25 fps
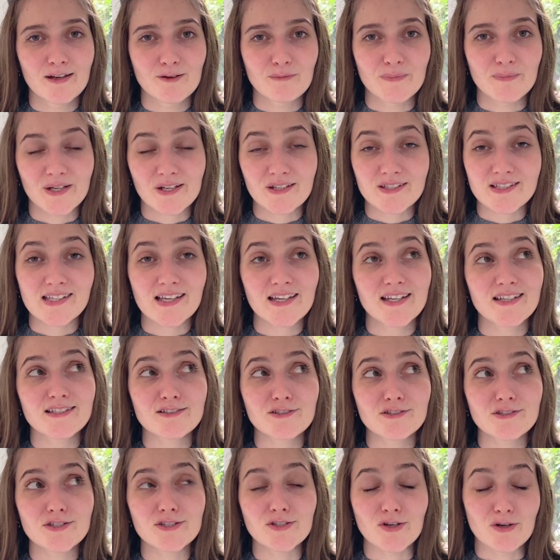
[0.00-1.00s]
Because there
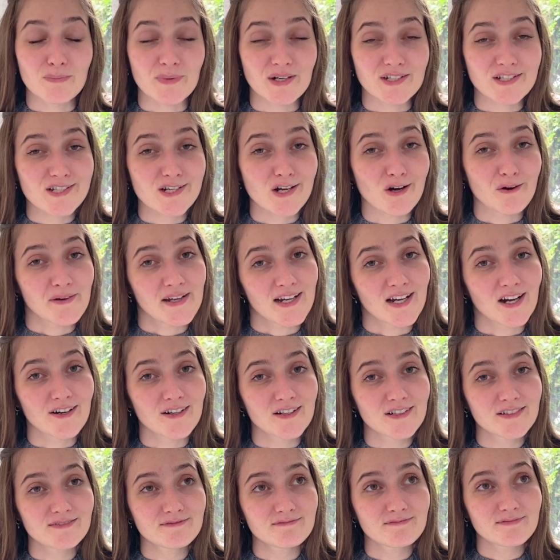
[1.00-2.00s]
is so much going
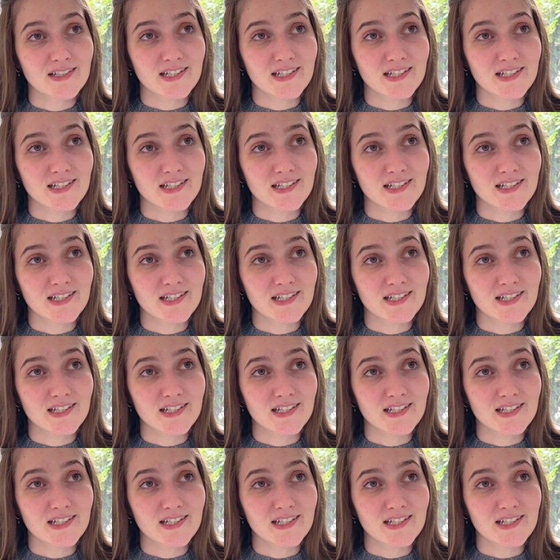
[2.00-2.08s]
on,